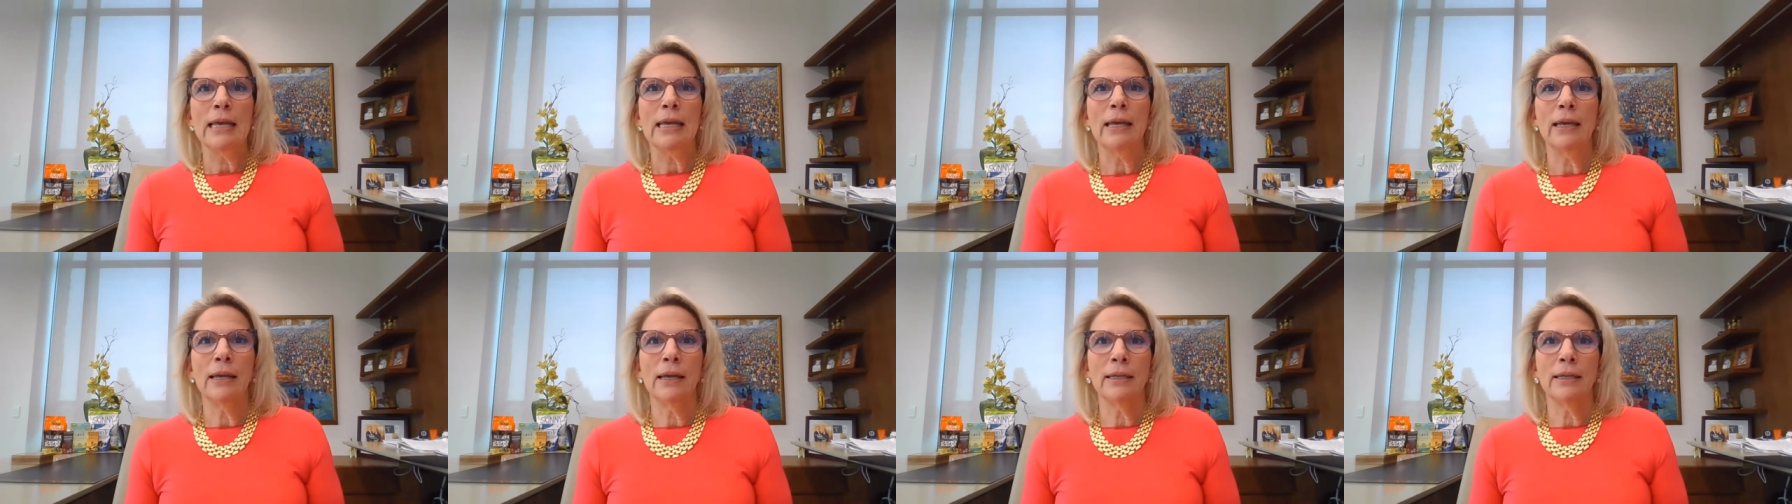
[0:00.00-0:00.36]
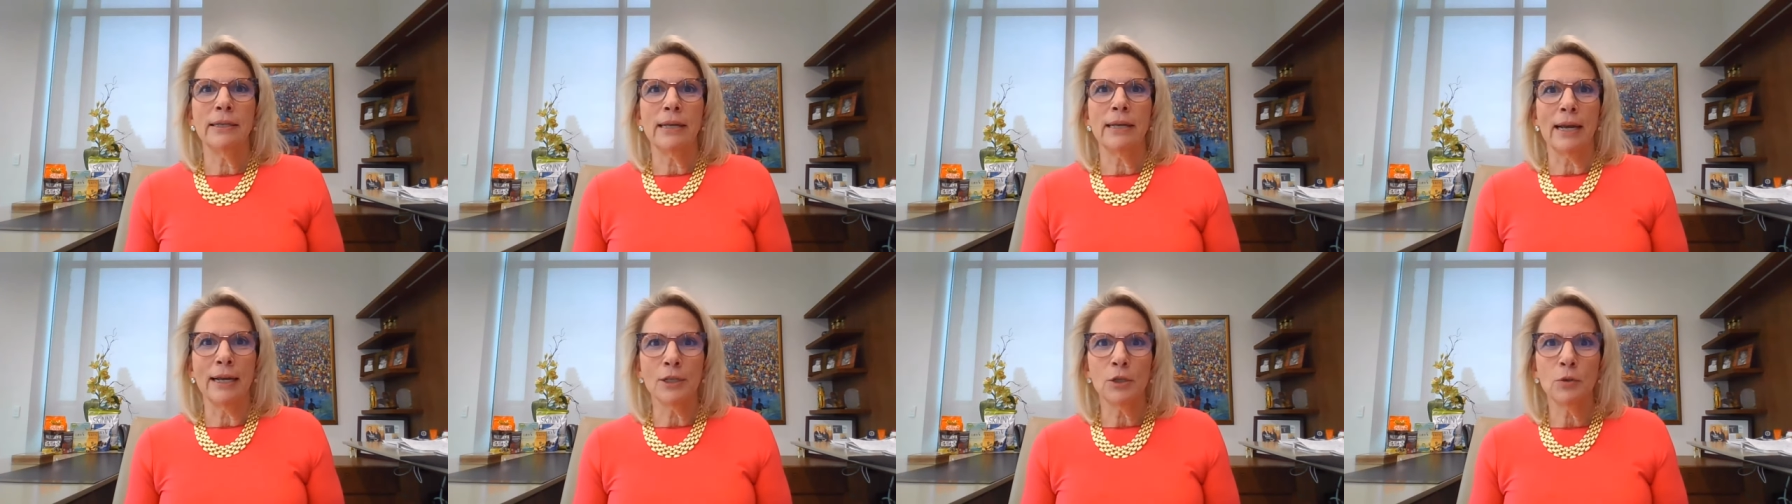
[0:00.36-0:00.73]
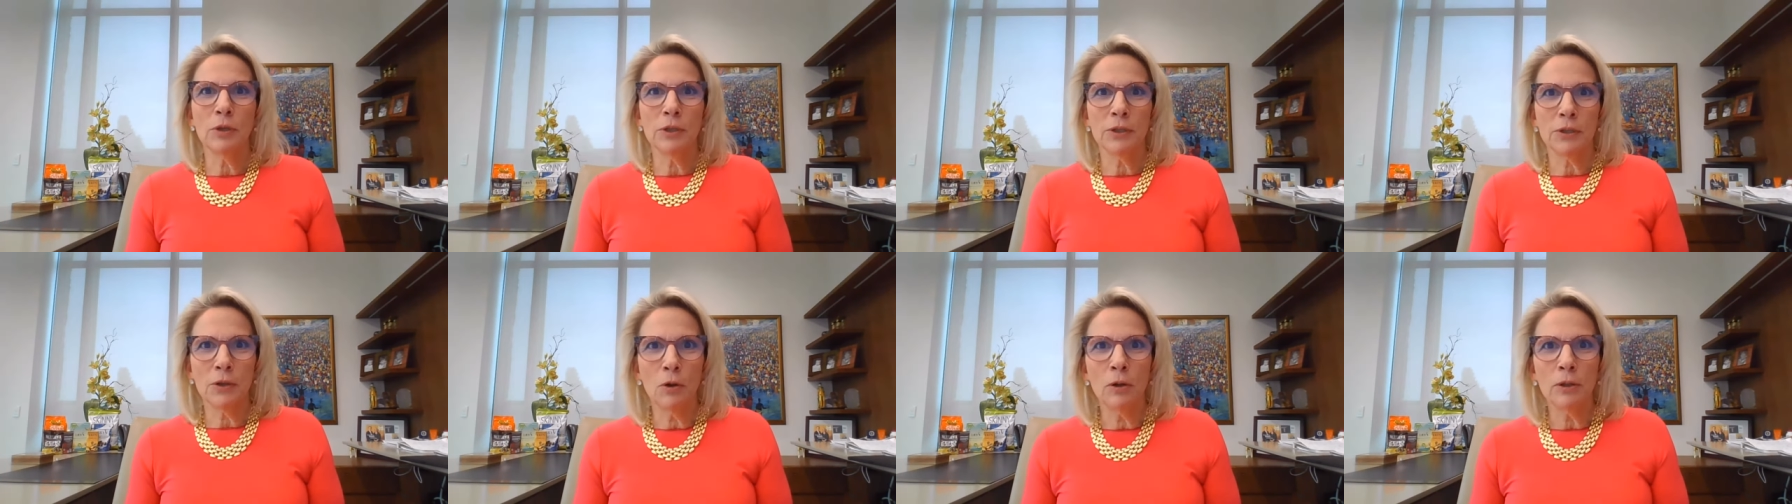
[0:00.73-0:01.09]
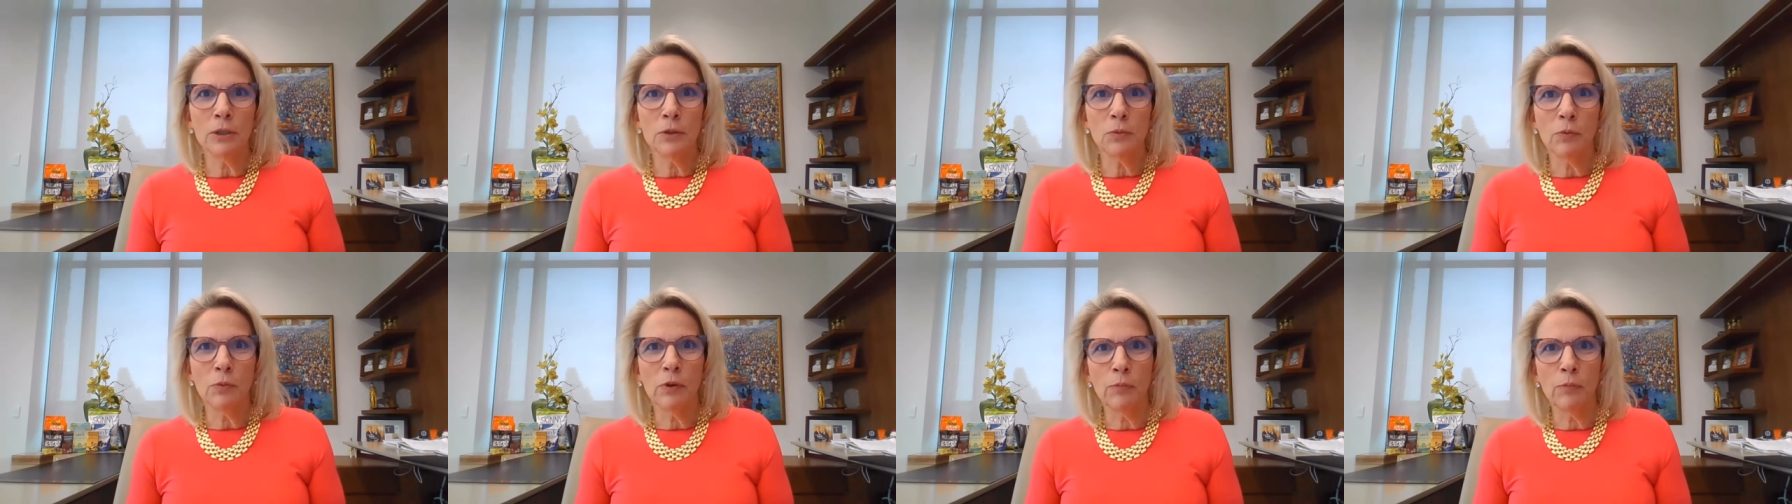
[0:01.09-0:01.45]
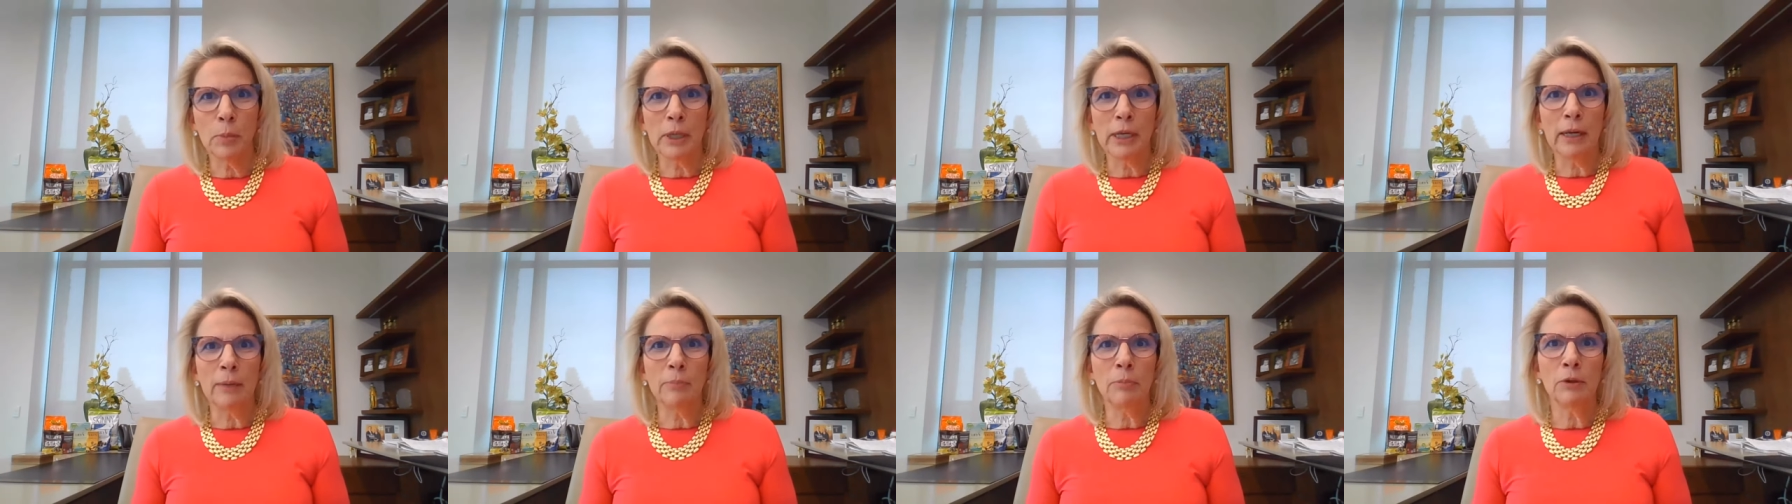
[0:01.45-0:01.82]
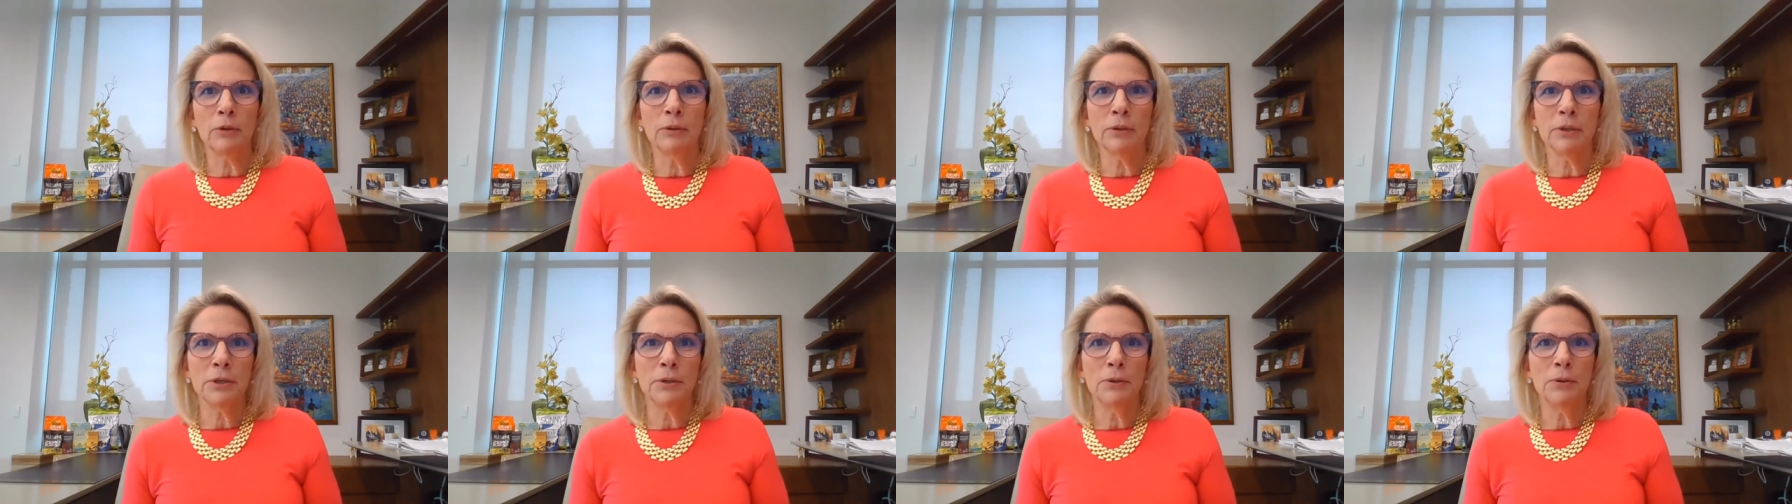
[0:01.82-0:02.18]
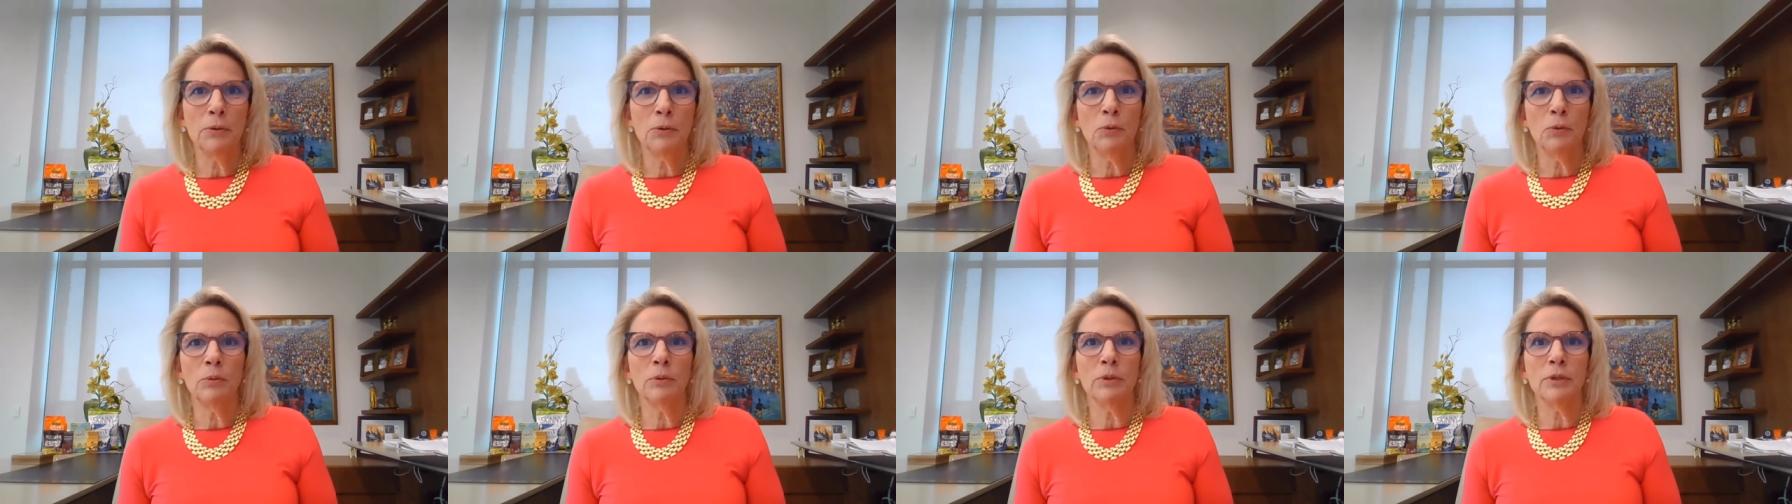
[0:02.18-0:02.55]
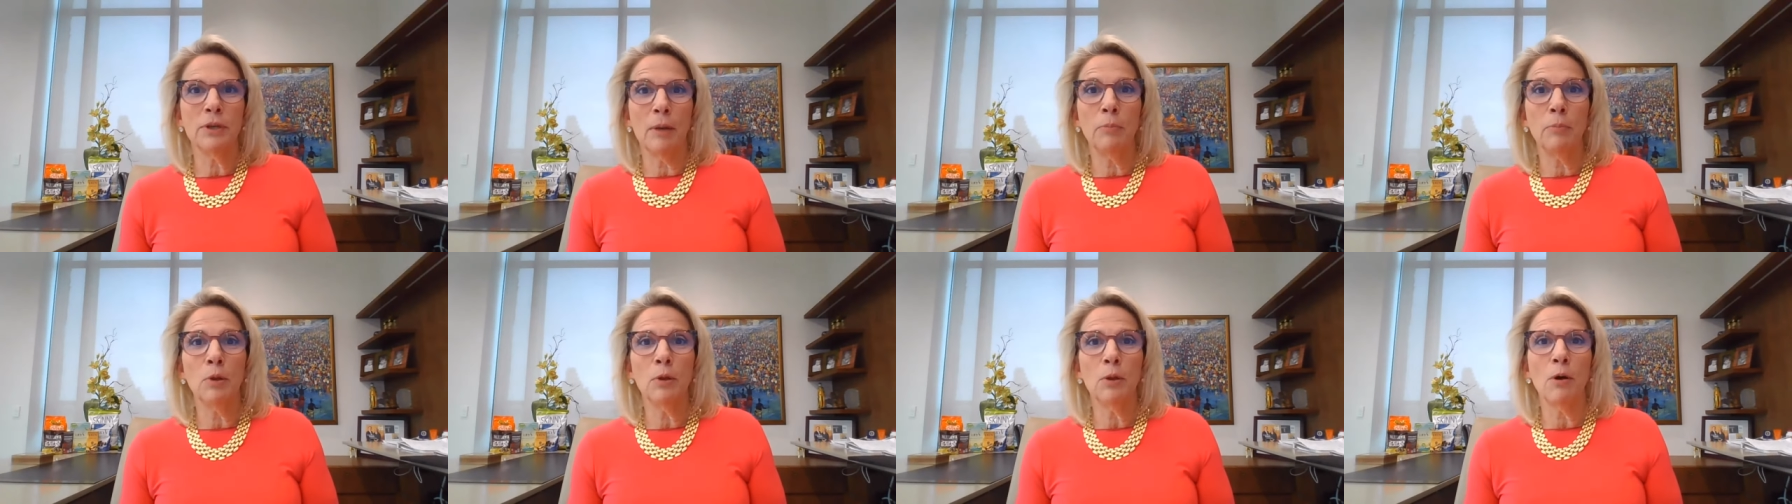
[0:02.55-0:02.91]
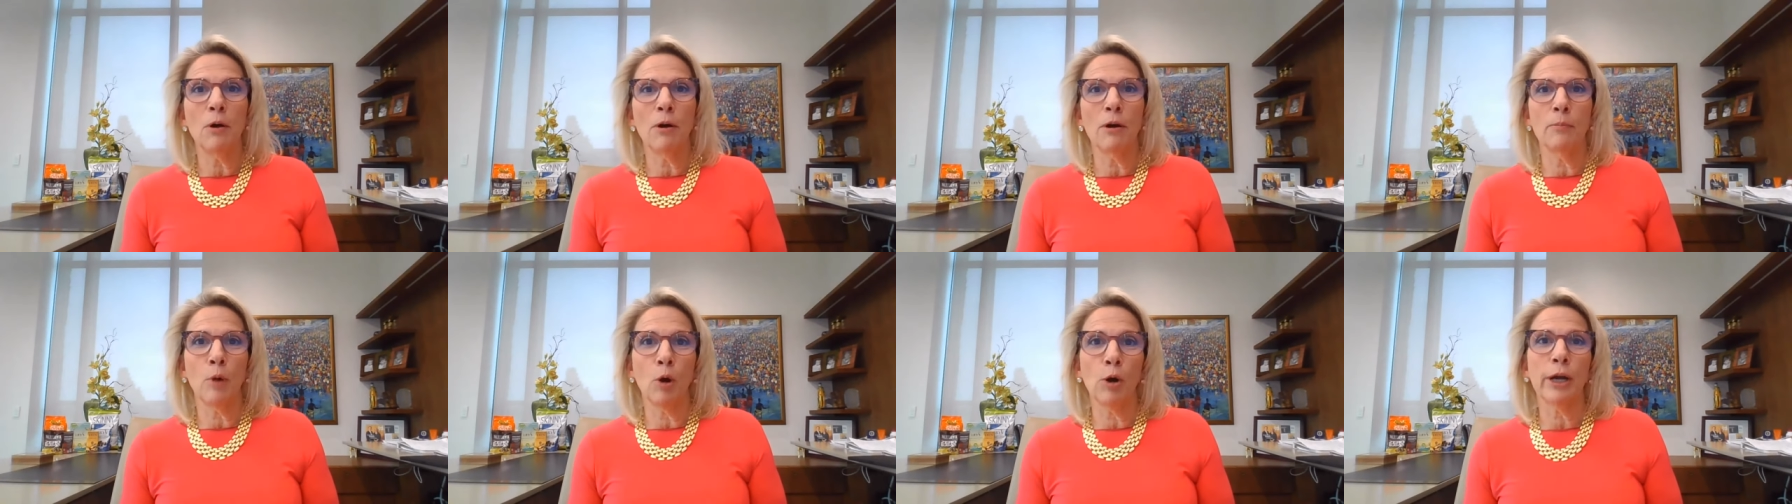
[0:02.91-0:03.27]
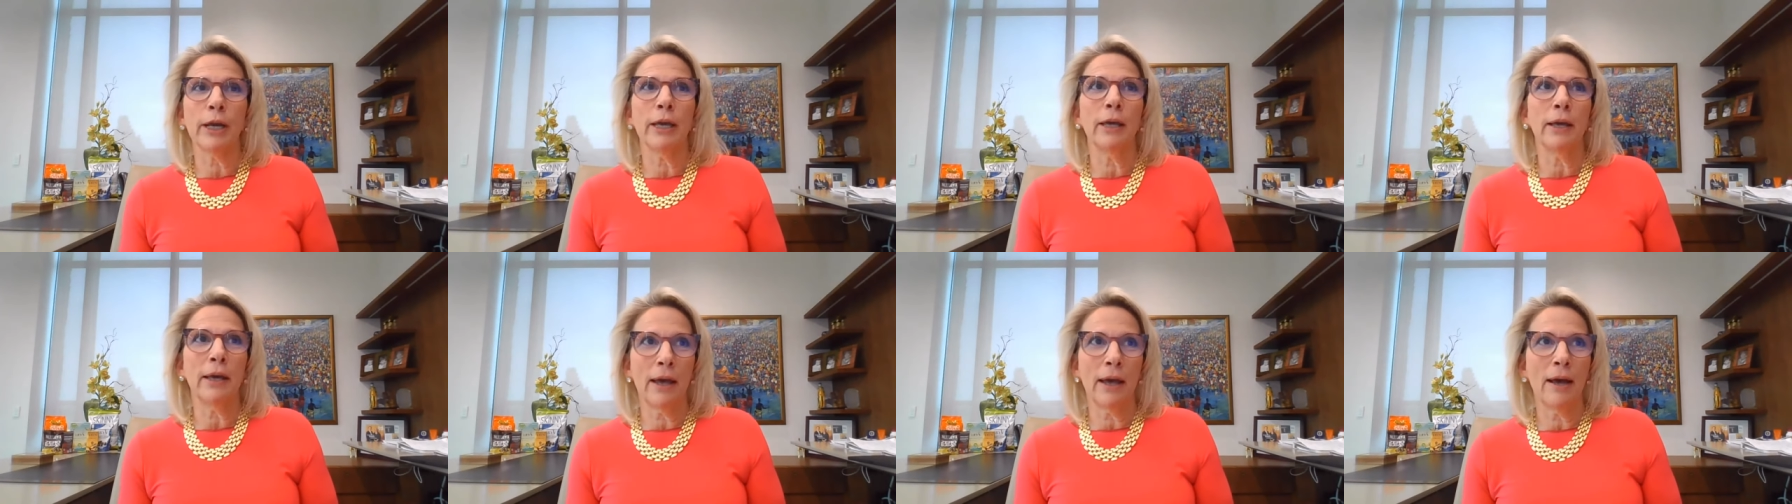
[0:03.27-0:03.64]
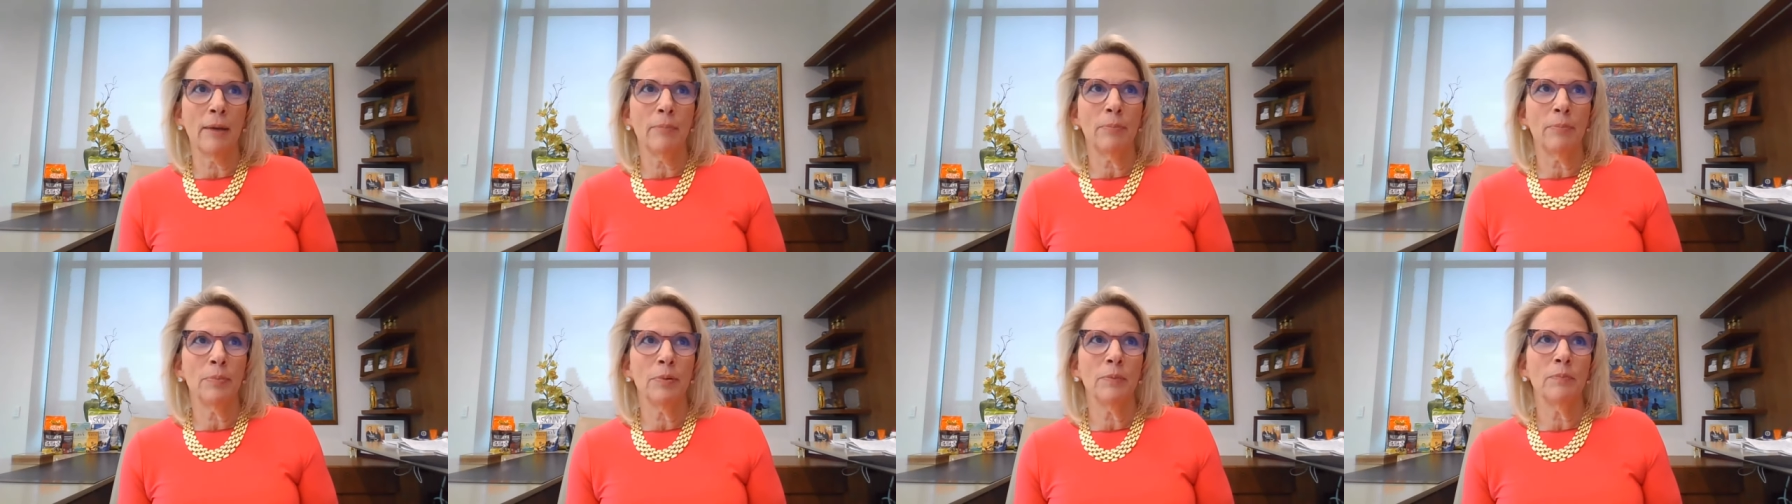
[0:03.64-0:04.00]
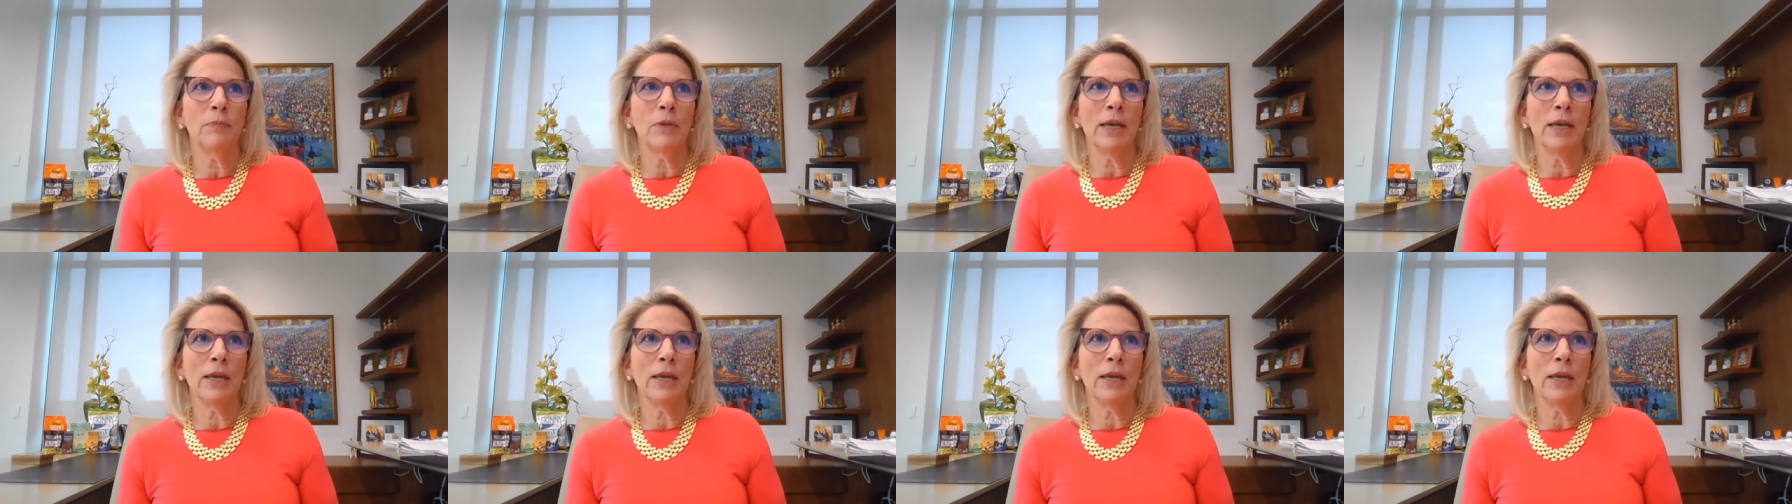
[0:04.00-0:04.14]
and as a result, we've been able to double our market cap